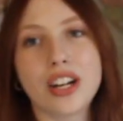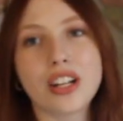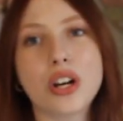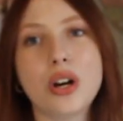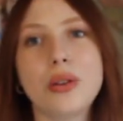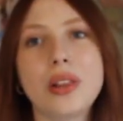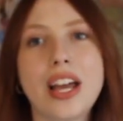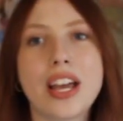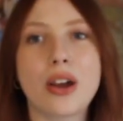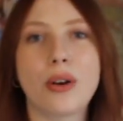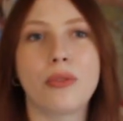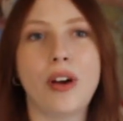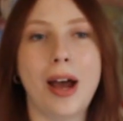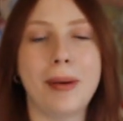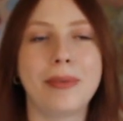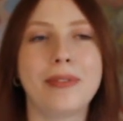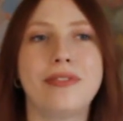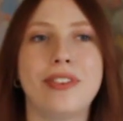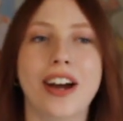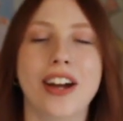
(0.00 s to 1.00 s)
to go like
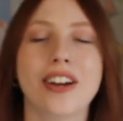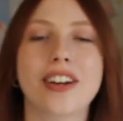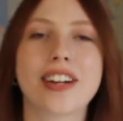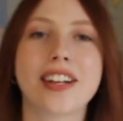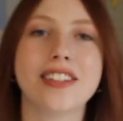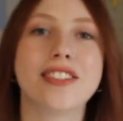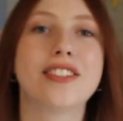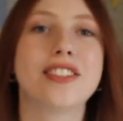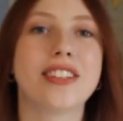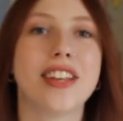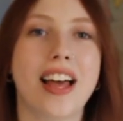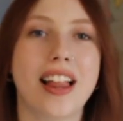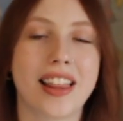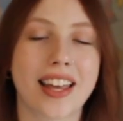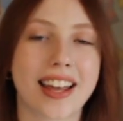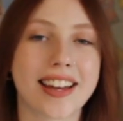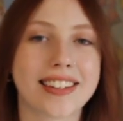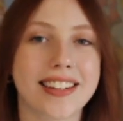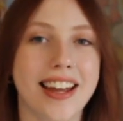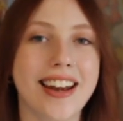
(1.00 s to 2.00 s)
rapid fire because
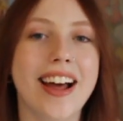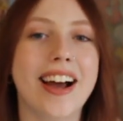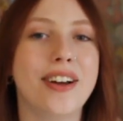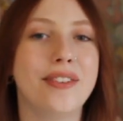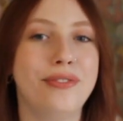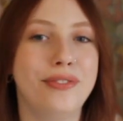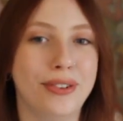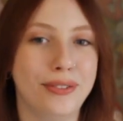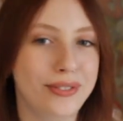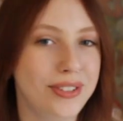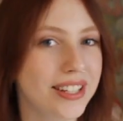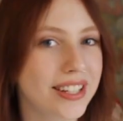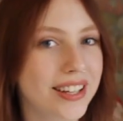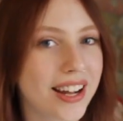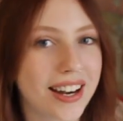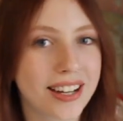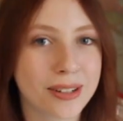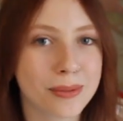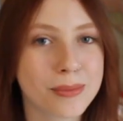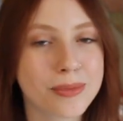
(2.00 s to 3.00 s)
like I said, I have fifty
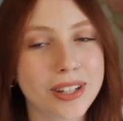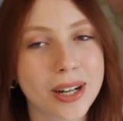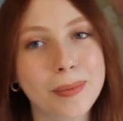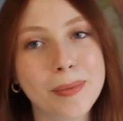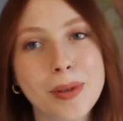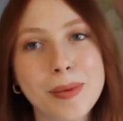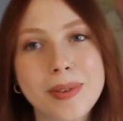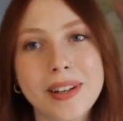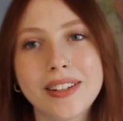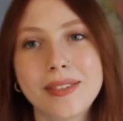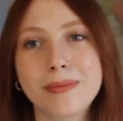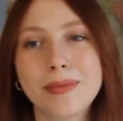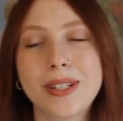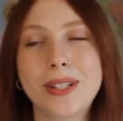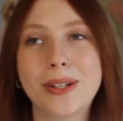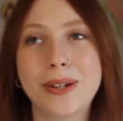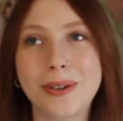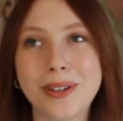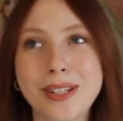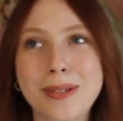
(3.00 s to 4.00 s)
items I'm
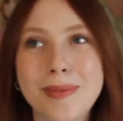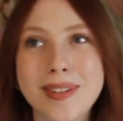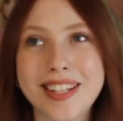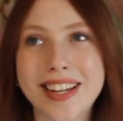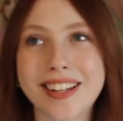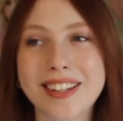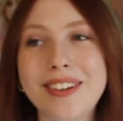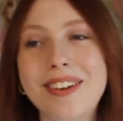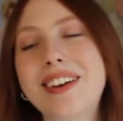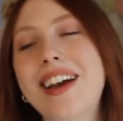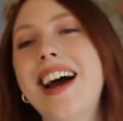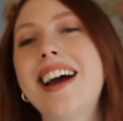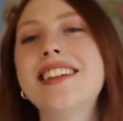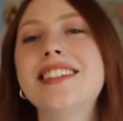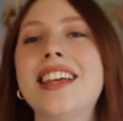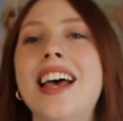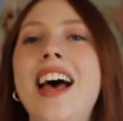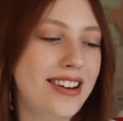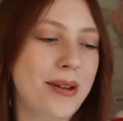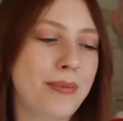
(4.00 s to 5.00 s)
going to be telling you
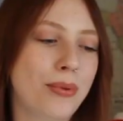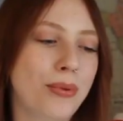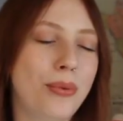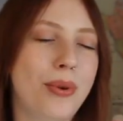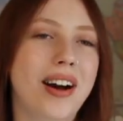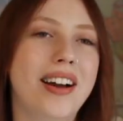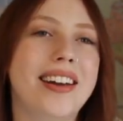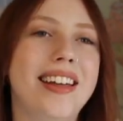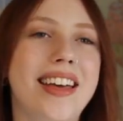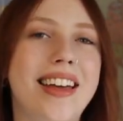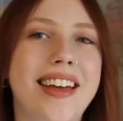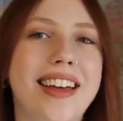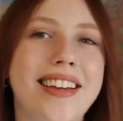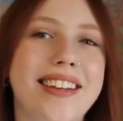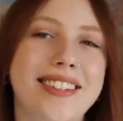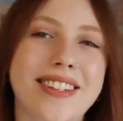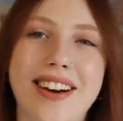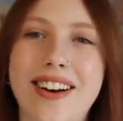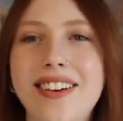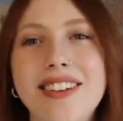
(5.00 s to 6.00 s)
guys. Number one
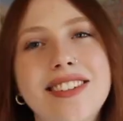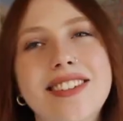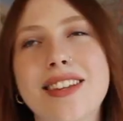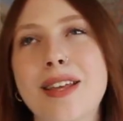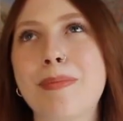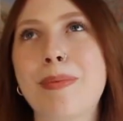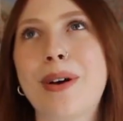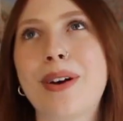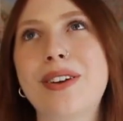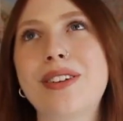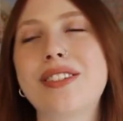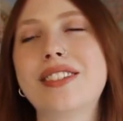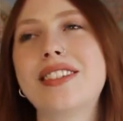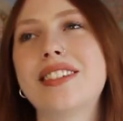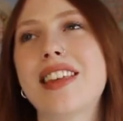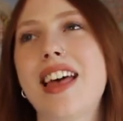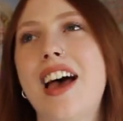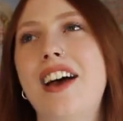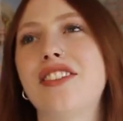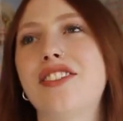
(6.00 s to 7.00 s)
is Ugg slippers
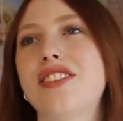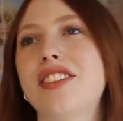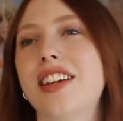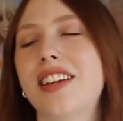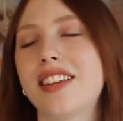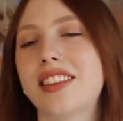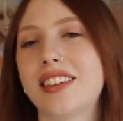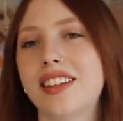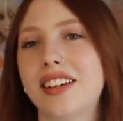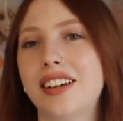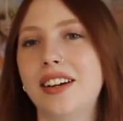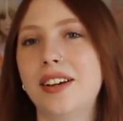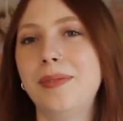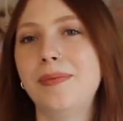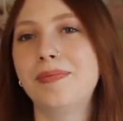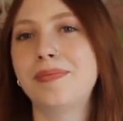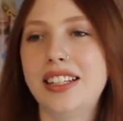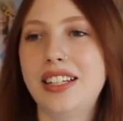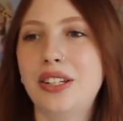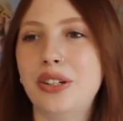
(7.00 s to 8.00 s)
slash like
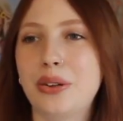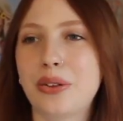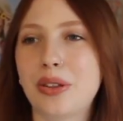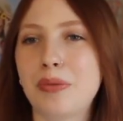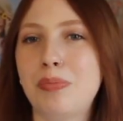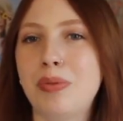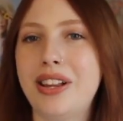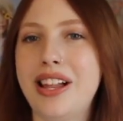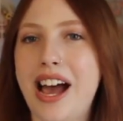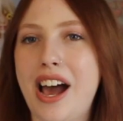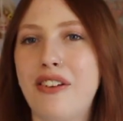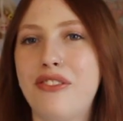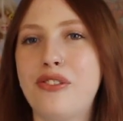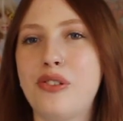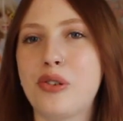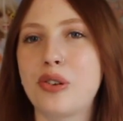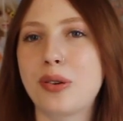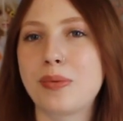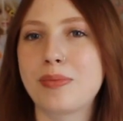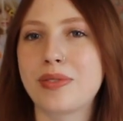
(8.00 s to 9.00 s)
the, you know, the
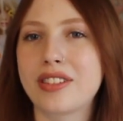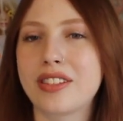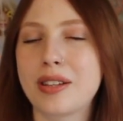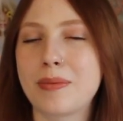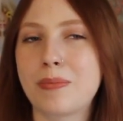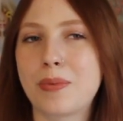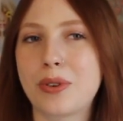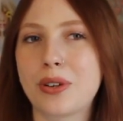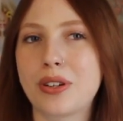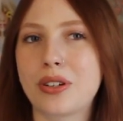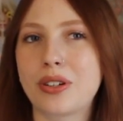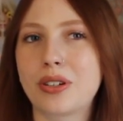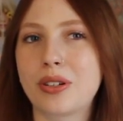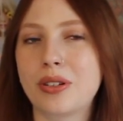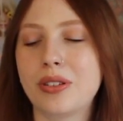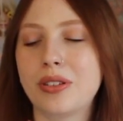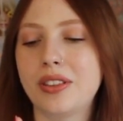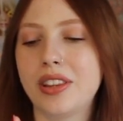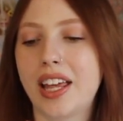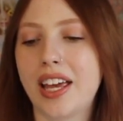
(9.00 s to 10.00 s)
platform
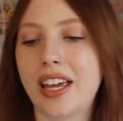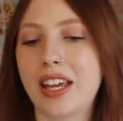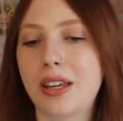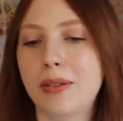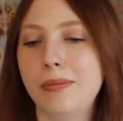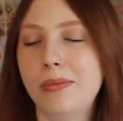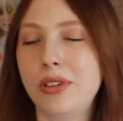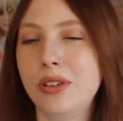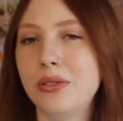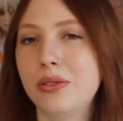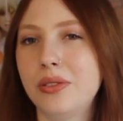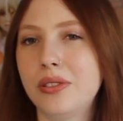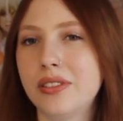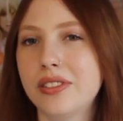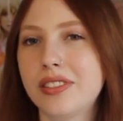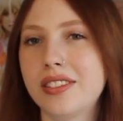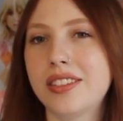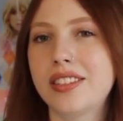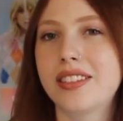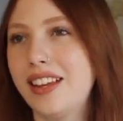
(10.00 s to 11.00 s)
slipper like
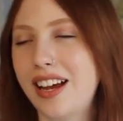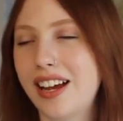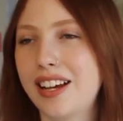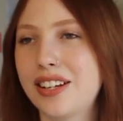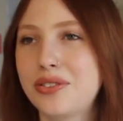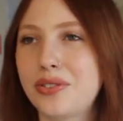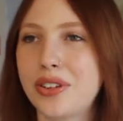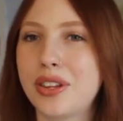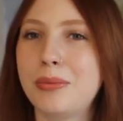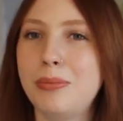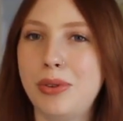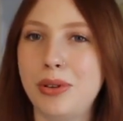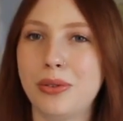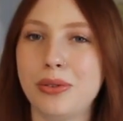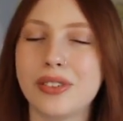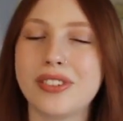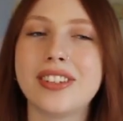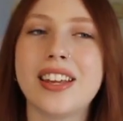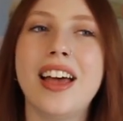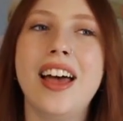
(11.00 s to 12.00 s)
mules. I asked for the
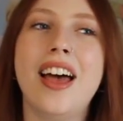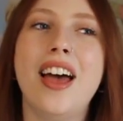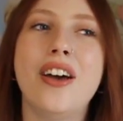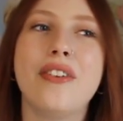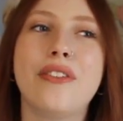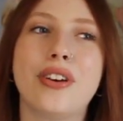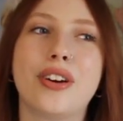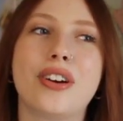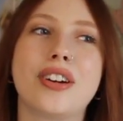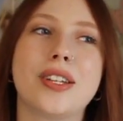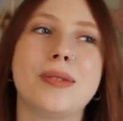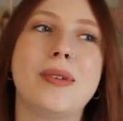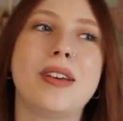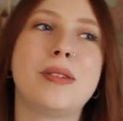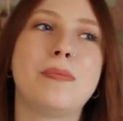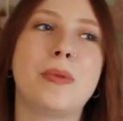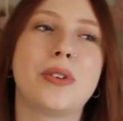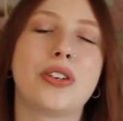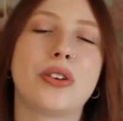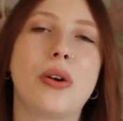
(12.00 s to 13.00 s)
mules for
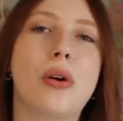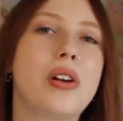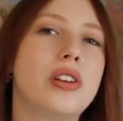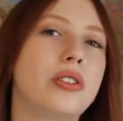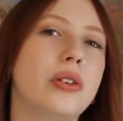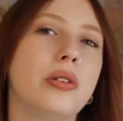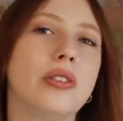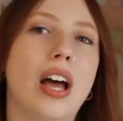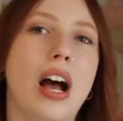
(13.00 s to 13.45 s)
Christmas, but they're always sold